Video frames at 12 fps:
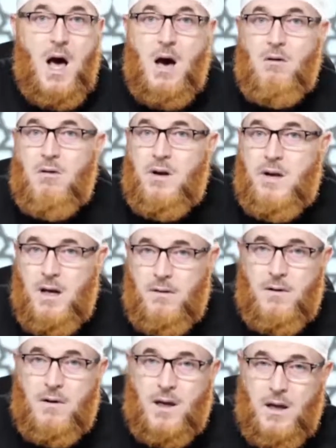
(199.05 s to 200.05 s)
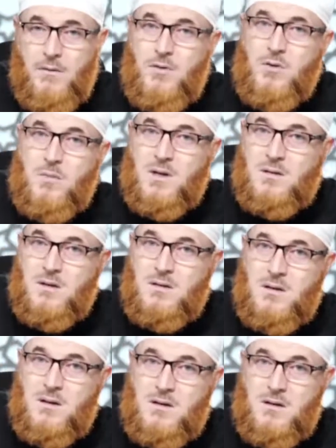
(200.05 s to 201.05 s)
I will never give you my
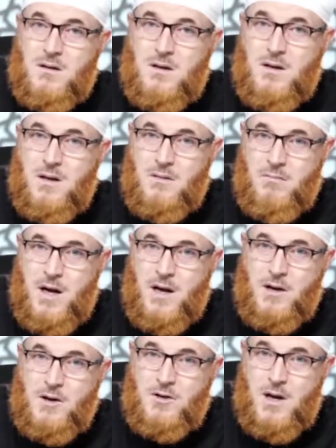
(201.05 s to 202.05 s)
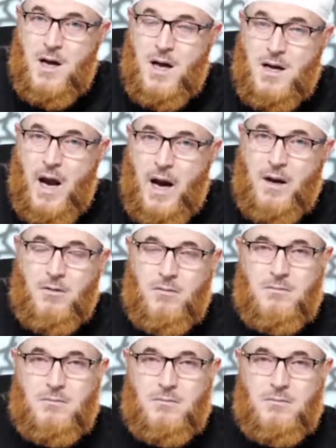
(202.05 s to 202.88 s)
sister in marriage again.